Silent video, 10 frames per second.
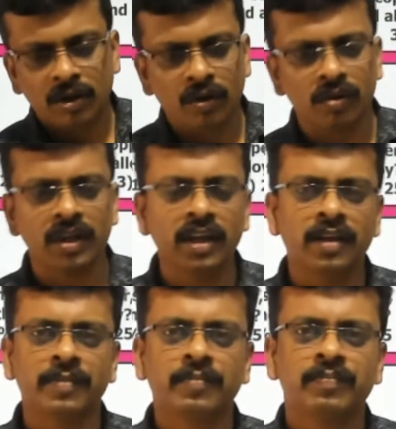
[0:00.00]
Okay.
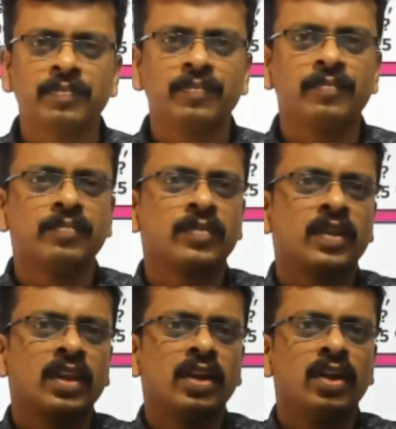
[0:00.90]

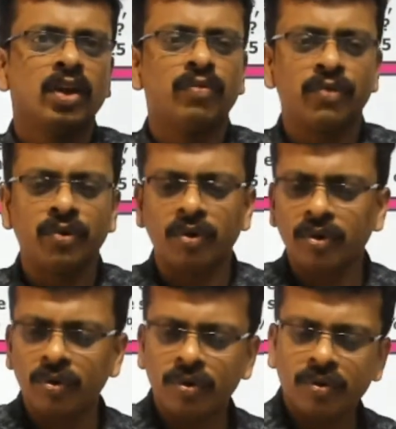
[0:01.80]
If you don't
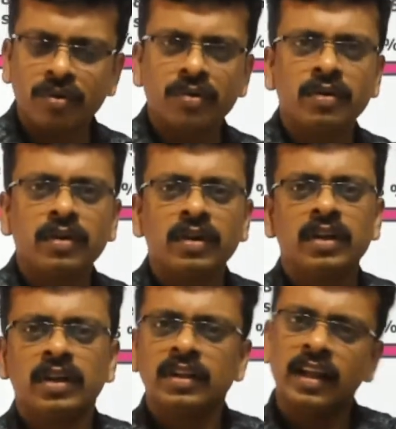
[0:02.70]
know,
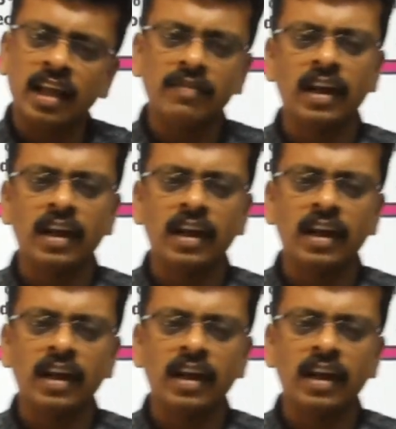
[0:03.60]
then I will